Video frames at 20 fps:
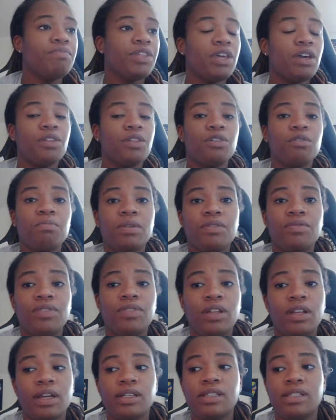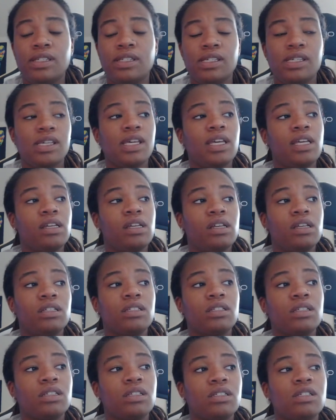The other myth that I see
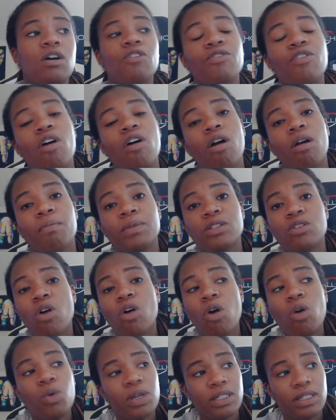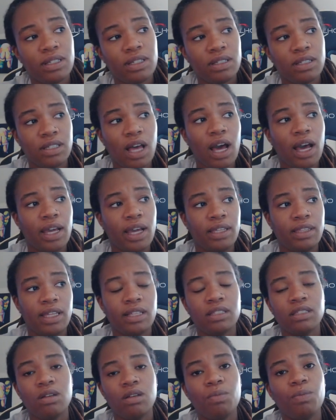is self-harm is always a sign
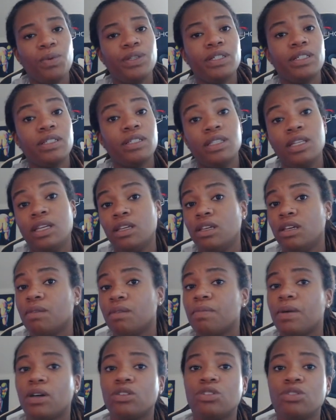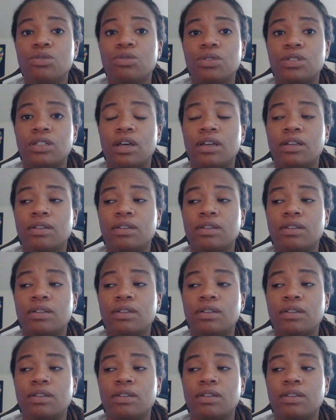that someone is thinking about suicide.